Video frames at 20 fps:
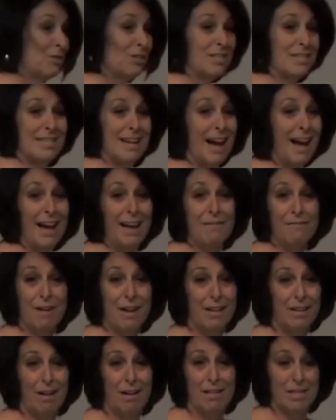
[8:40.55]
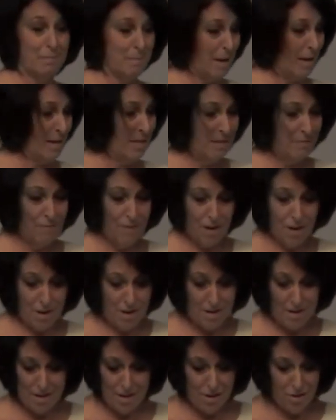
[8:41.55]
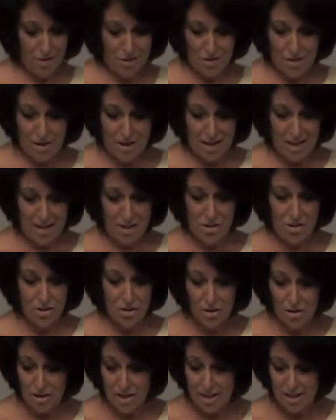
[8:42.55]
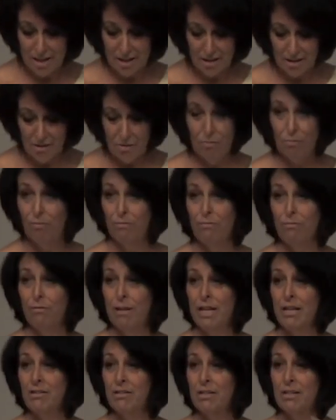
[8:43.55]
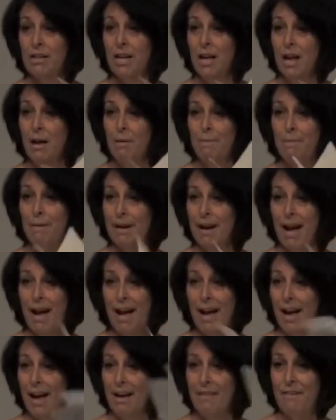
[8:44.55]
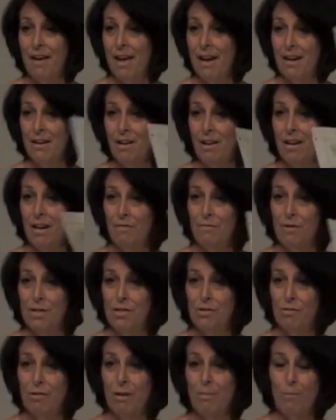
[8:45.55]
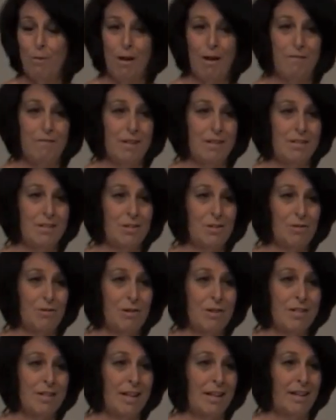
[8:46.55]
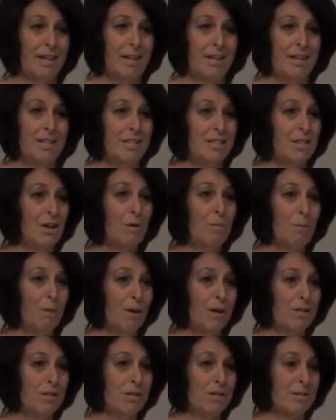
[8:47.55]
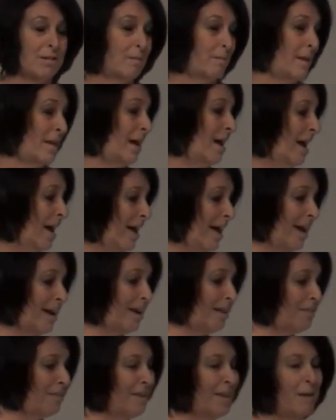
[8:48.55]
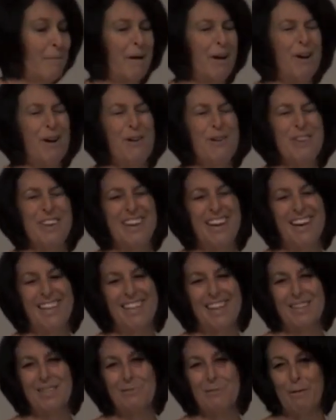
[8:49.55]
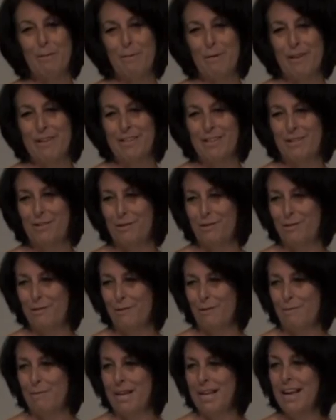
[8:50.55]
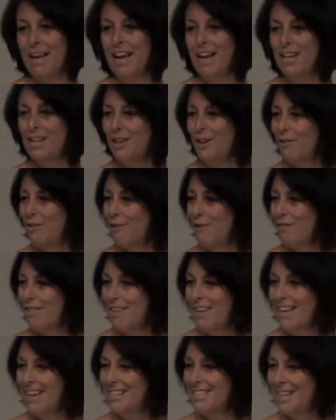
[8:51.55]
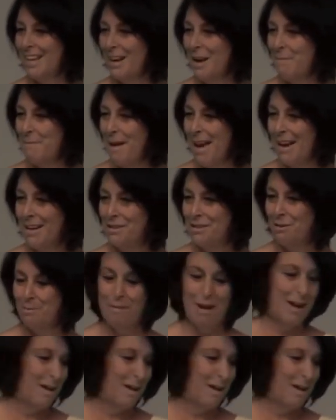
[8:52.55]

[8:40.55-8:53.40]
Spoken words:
would just die if I lost mine. It's very, you know, it's already getting dirty and wrinkled. But I've had it on every trip where I've done storytelling, and it's so precious to me. And I'll think about, oh yeah, that's where Brenda drew for me. You know, there are things that come back to your